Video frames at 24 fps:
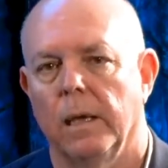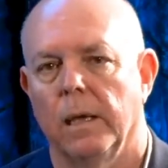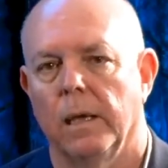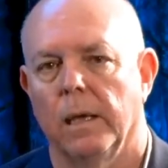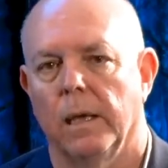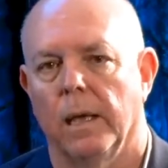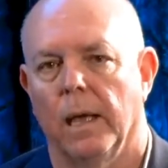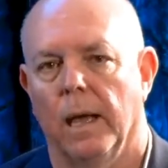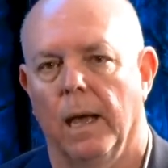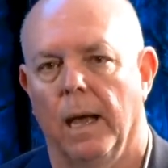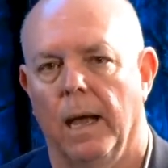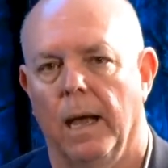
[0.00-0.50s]

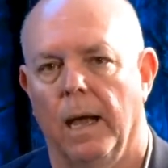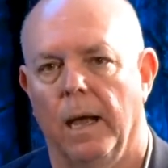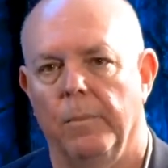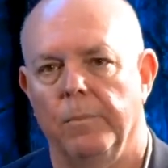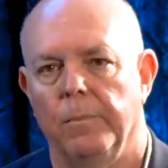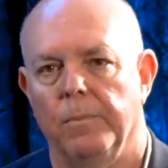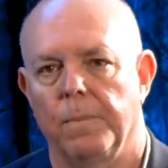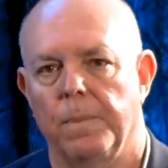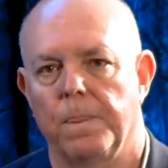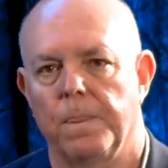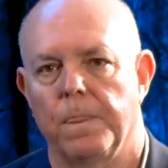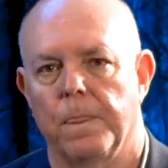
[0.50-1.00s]

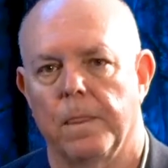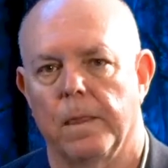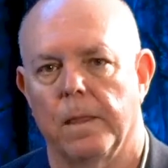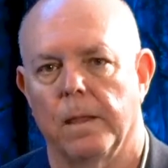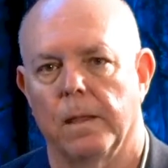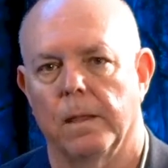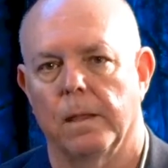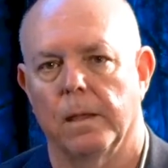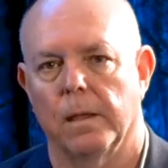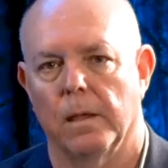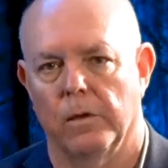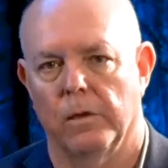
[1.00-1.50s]
of
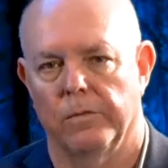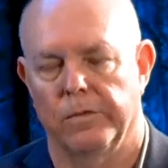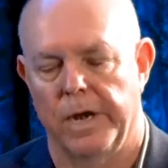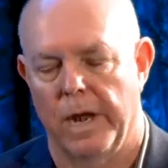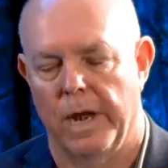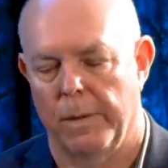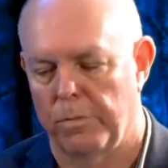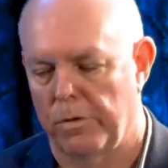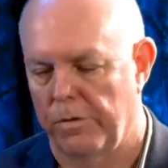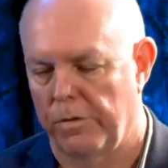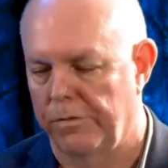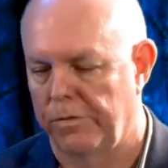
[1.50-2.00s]
a
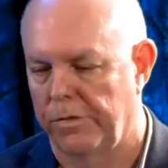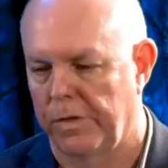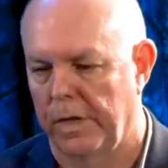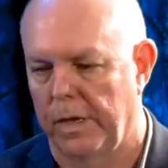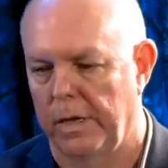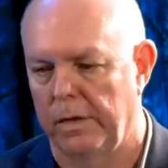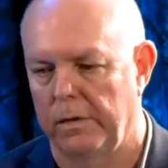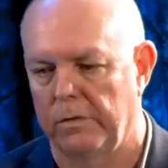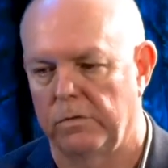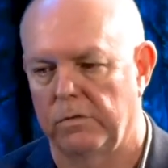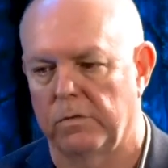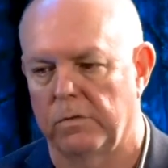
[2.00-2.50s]
number of
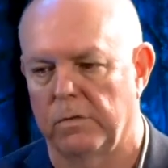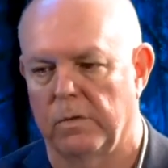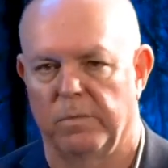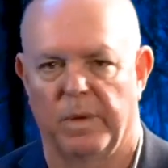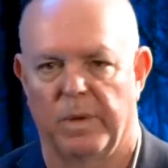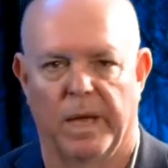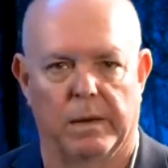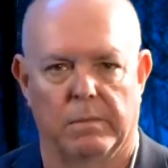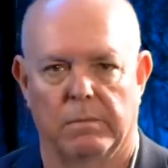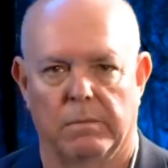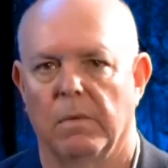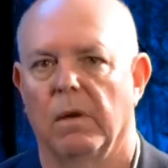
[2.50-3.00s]
things
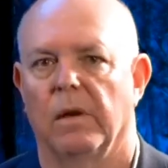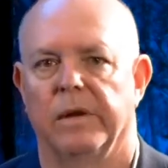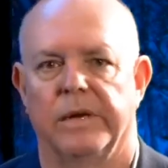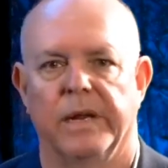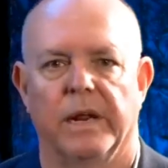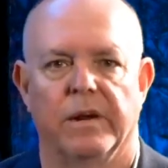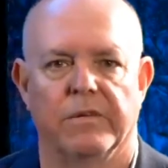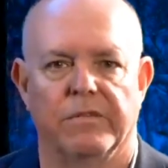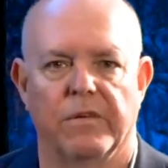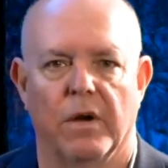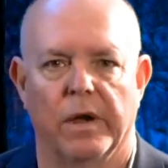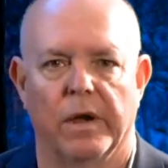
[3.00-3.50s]
about
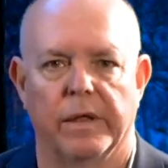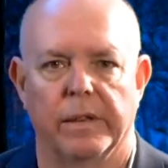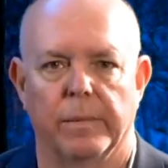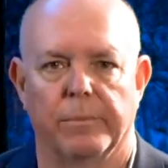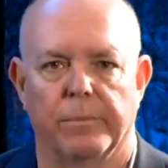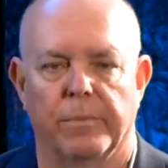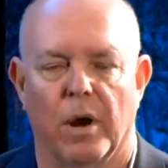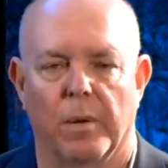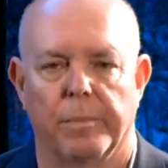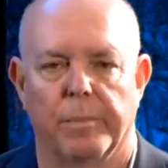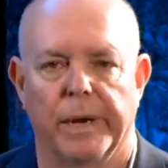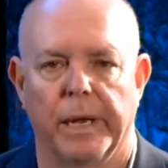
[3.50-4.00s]
identifying the
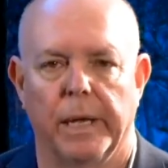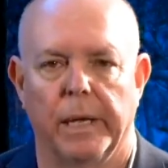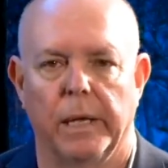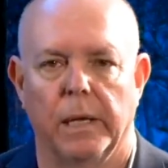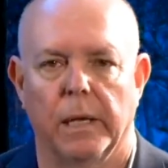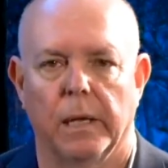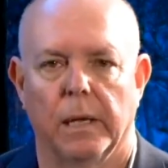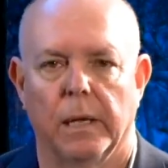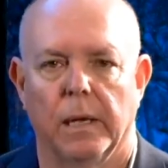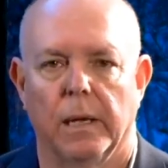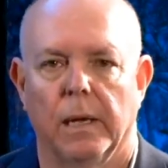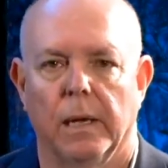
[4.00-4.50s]
property,
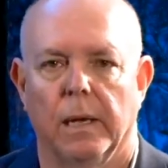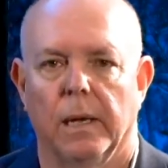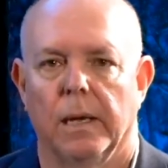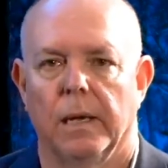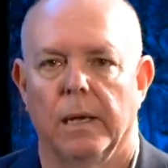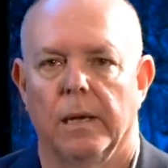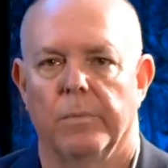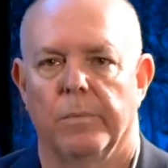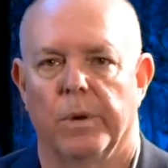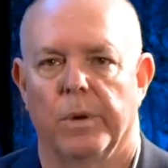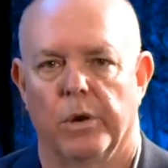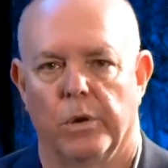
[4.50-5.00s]

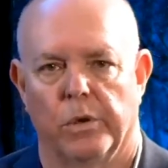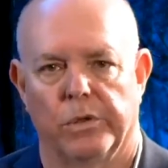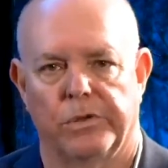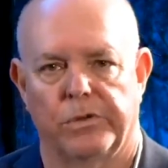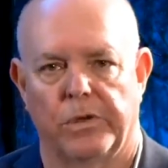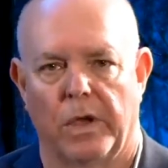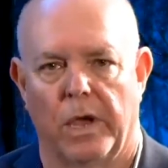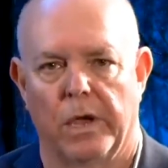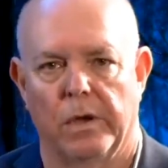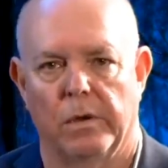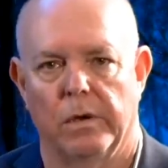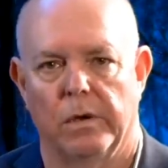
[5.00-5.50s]
but
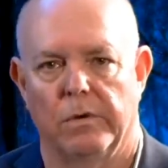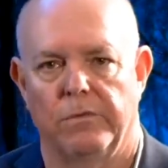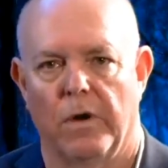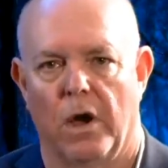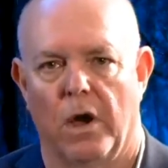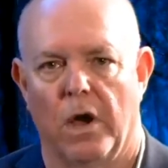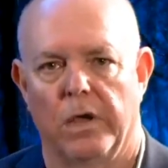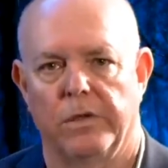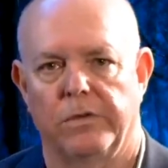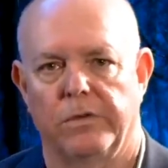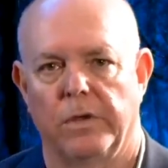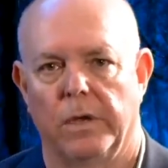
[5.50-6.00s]
also
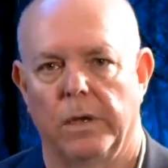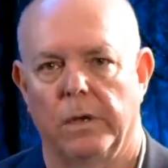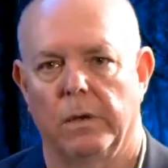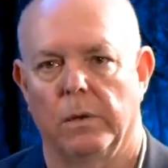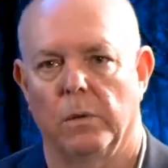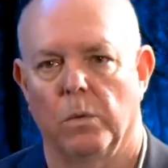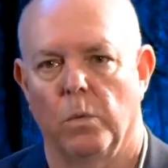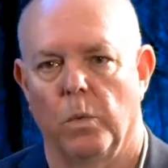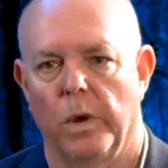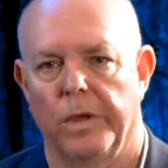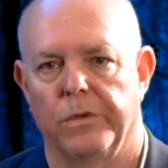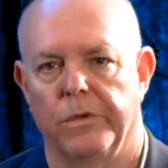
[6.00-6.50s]

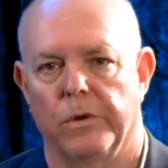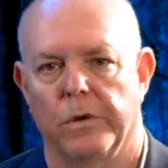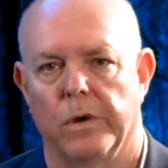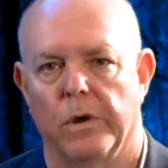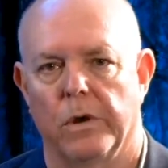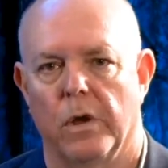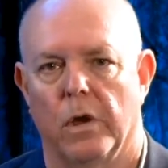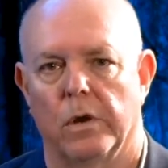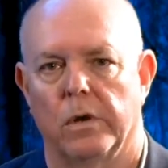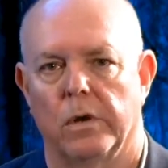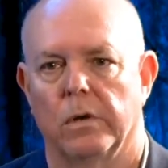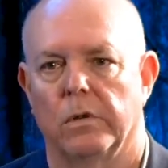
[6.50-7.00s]
advising whether or
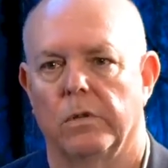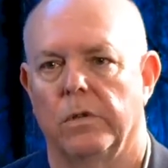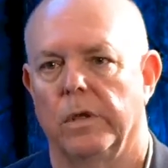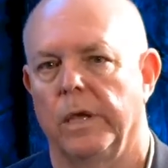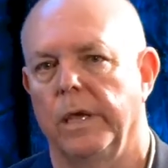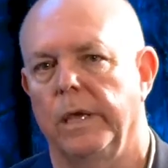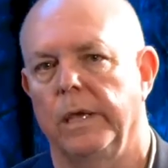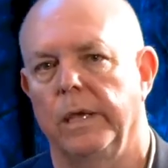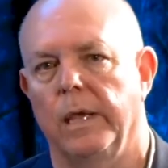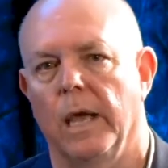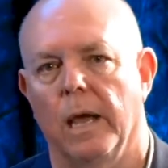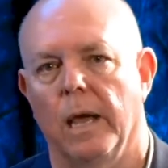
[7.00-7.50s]
not
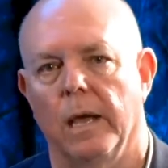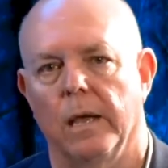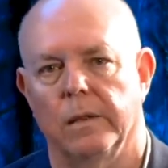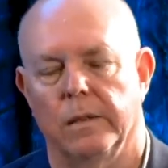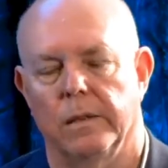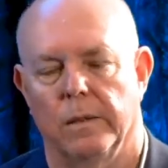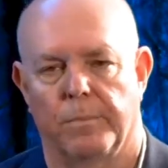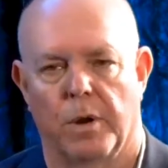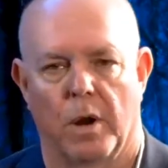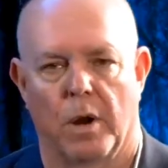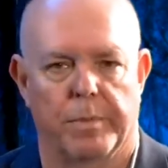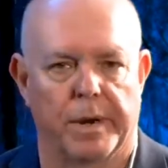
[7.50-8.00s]

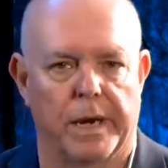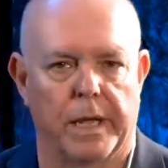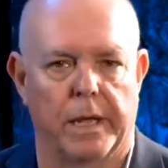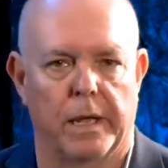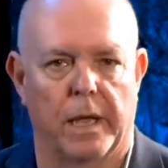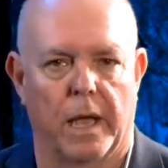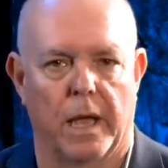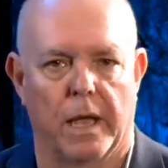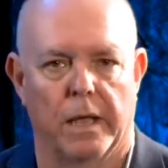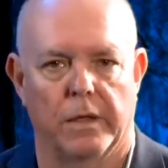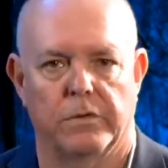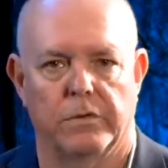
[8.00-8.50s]
the property
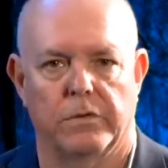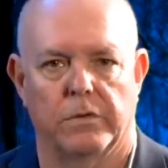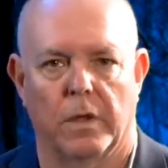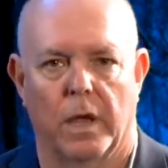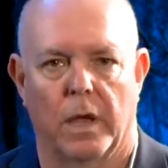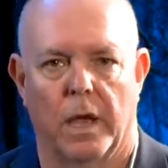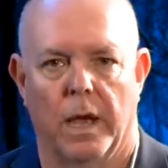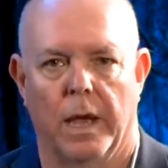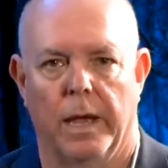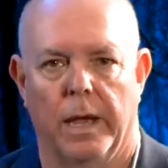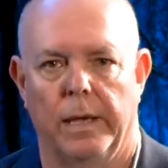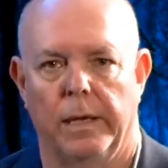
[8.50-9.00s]
has
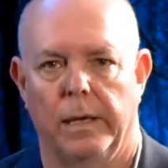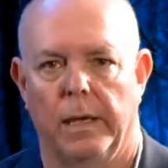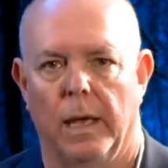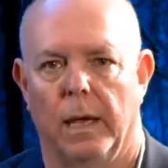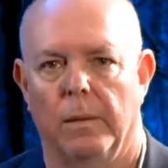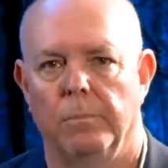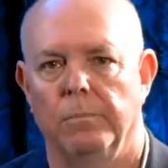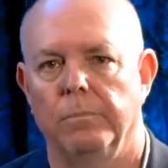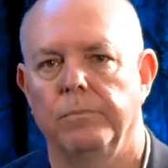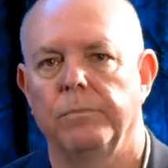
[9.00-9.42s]
a